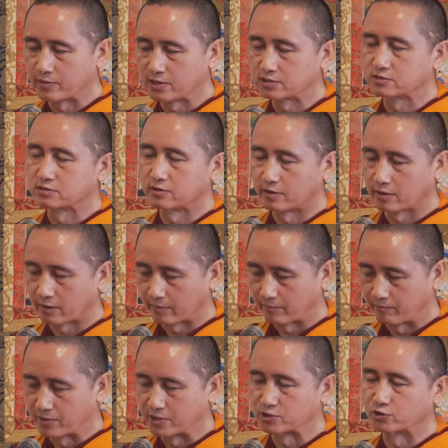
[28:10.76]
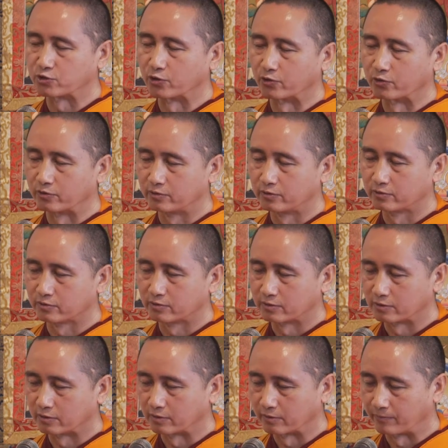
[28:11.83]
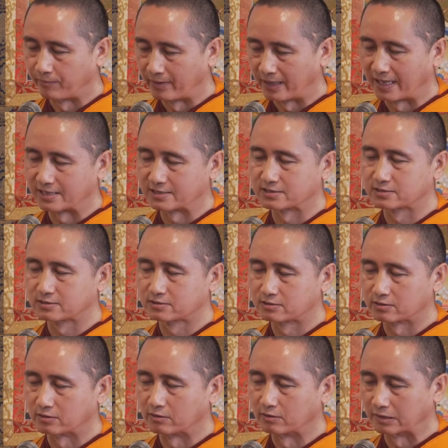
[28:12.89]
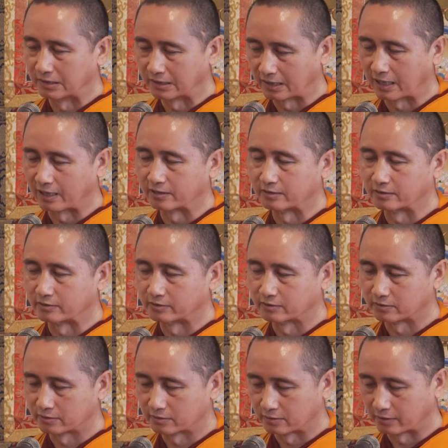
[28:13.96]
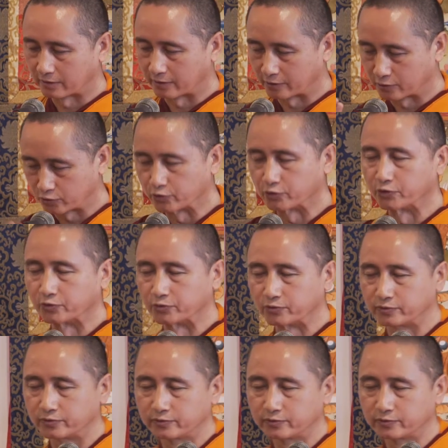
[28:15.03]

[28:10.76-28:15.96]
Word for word: means bestow, or bless, or grant uh, to you.